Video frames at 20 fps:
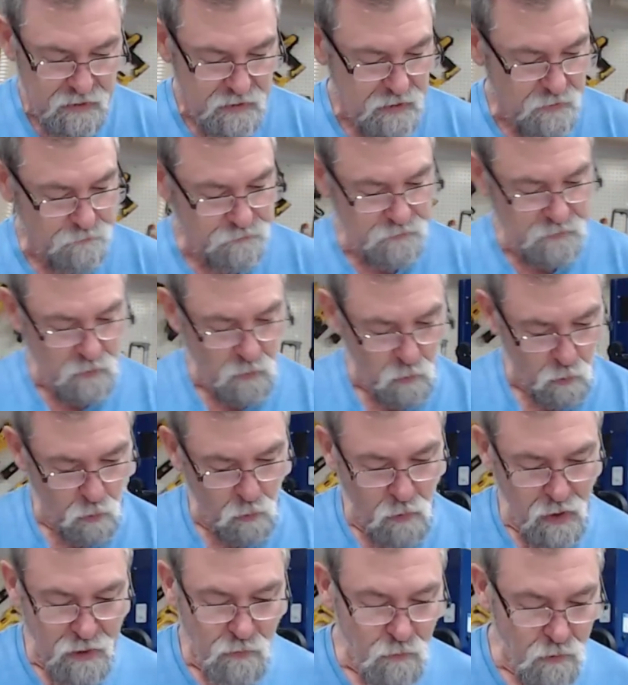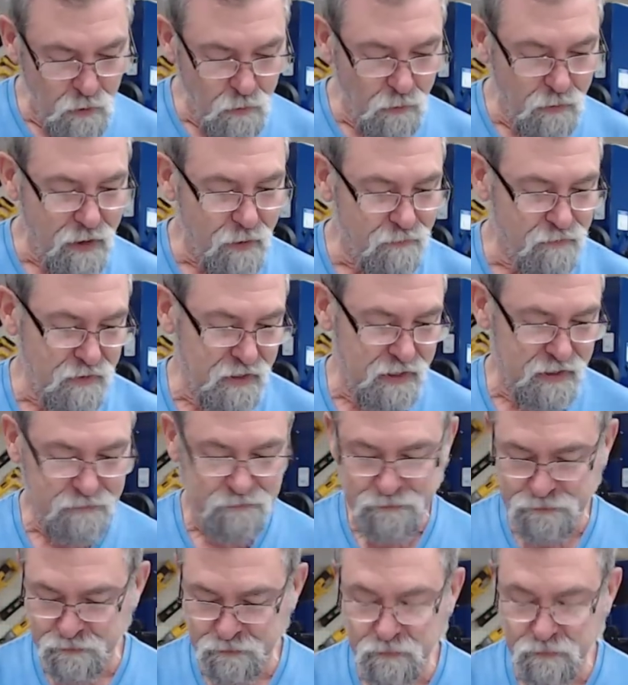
Now, when we were up there,